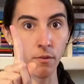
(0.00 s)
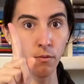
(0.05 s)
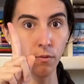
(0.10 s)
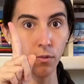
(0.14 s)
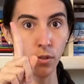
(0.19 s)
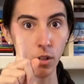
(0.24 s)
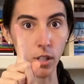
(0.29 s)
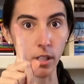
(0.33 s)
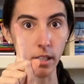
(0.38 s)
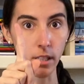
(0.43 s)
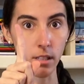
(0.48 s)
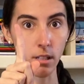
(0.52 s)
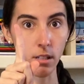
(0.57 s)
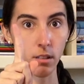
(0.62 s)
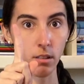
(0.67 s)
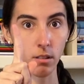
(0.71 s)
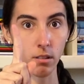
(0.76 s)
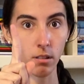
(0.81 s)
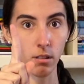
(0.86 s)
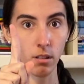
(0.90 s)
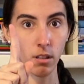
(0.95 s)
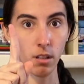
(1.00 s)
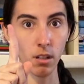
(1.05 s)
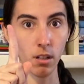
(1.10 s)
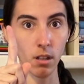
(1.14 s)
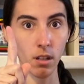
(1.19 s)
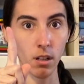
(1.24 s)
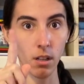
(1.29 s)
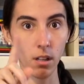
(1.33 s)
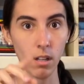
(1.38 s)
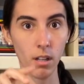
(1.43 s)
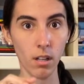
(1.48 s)
foot,
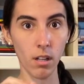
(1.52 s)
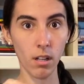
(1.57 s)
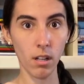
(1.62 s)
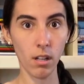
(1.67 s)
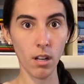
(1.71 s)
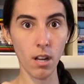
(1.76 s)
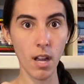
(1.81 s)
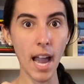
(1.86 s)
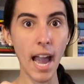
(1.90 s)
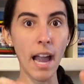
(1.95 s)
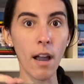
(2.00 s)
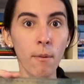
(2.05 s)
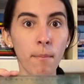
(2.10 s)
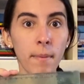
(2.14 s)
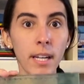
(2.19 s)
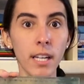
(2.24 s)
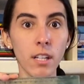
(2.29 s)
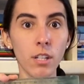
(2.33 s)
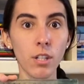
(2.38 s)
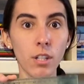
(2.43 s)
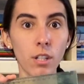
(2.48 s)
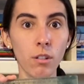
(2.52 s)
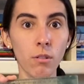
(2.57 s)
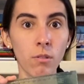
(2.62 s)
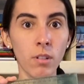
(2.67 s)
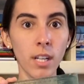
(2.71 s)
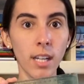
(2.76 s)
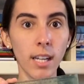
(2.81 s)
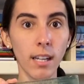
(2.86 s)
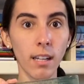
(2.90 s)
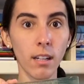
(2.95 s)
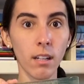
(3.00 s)
how many do you
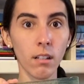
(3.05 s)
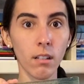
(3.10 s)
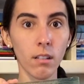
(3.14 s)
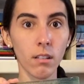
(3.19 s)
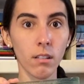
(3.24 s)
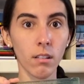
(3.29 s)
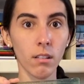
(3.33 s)
need